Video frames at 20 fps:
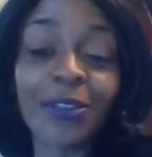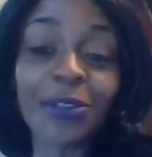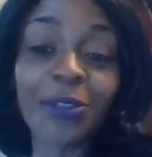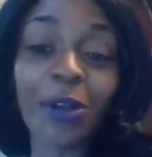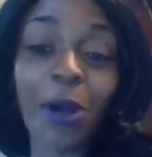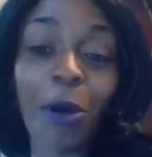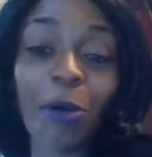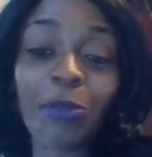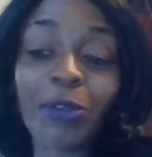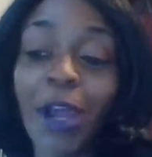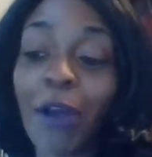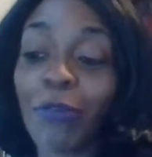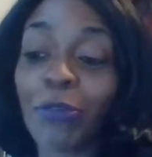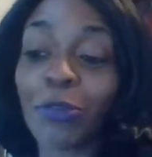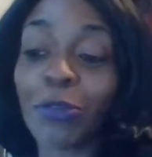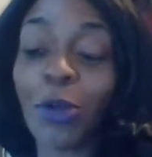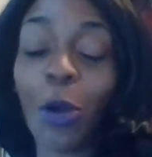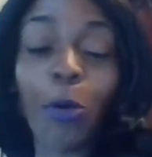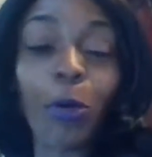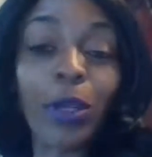never
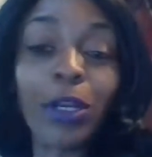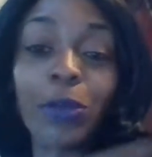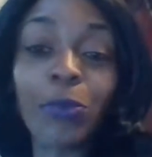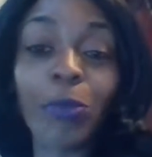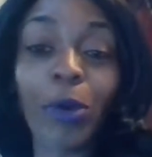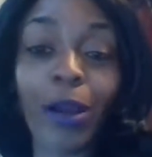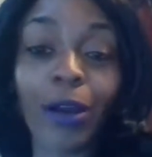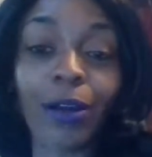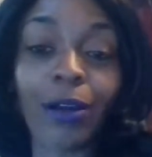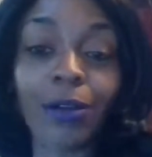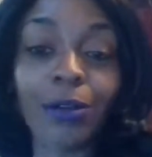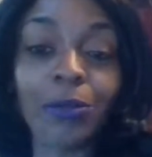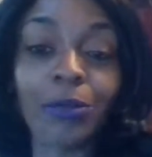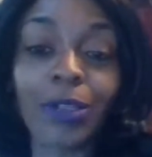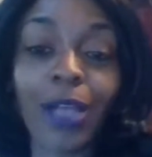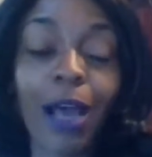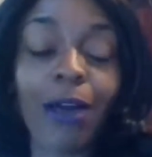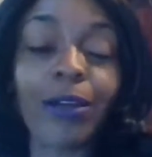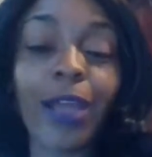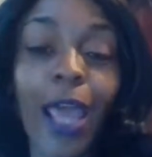go anywhere
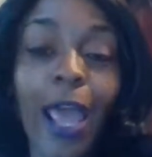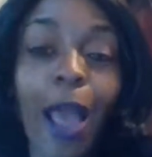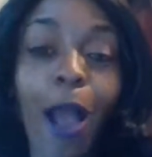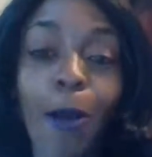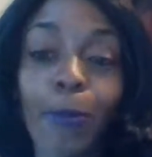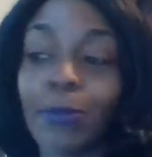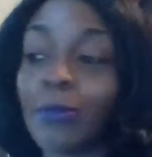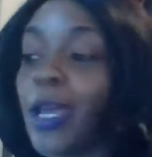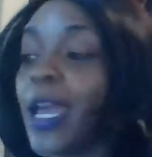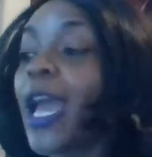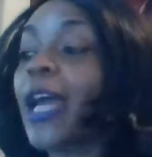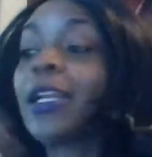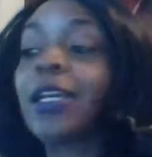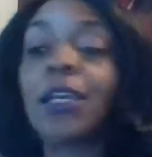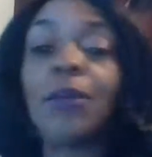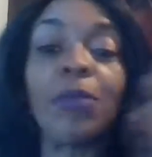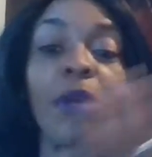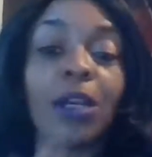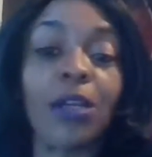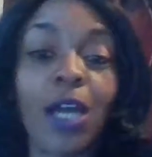without that album. He had to give
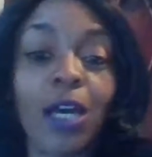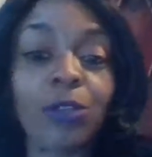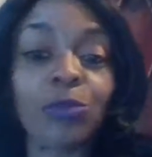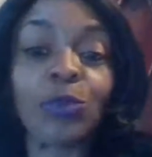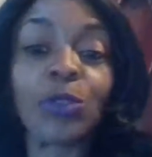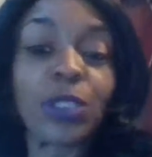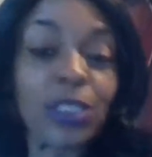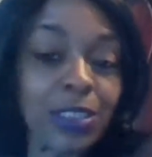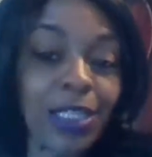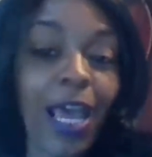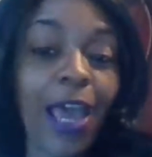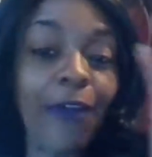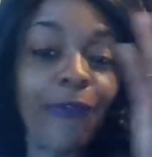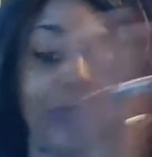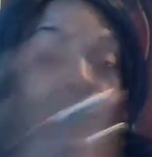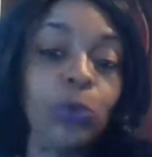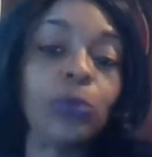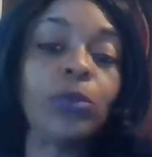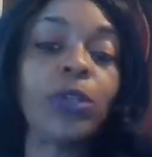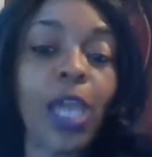me another one because I had
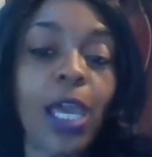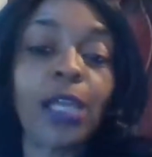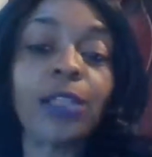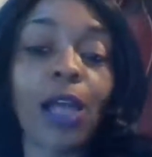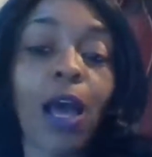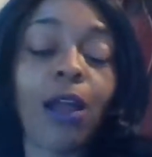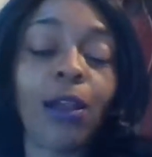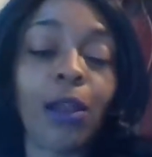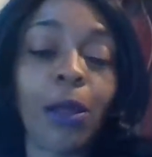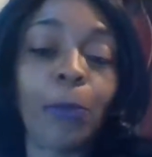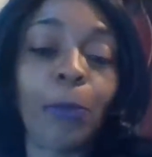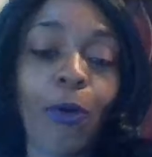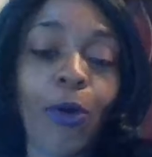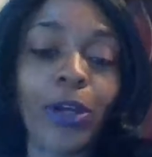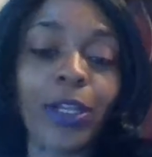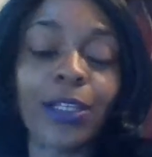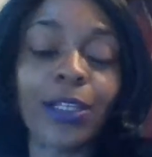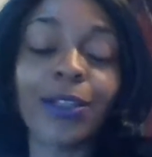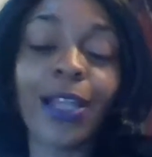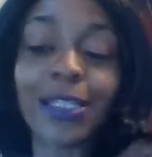food kicked all up on
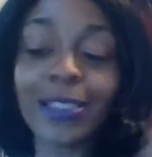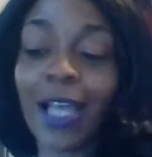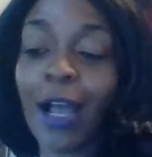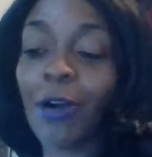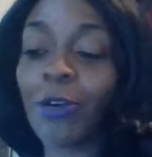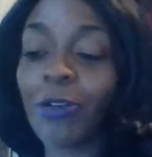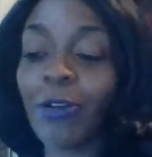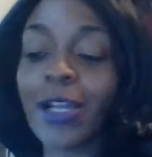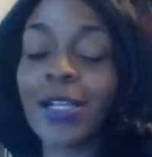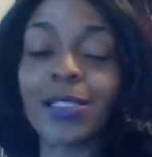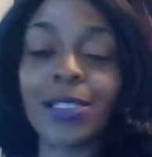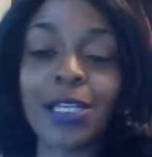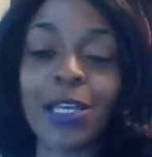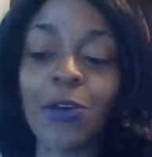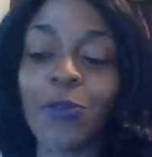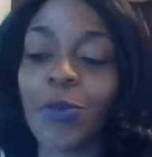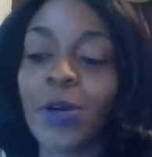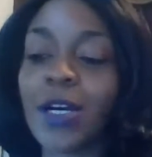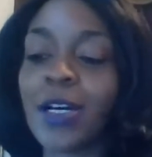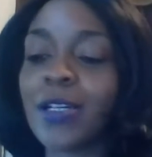it. That's how crazy
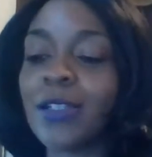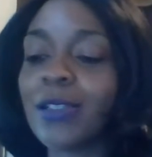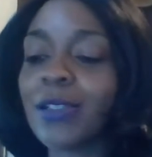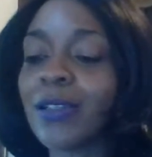it was.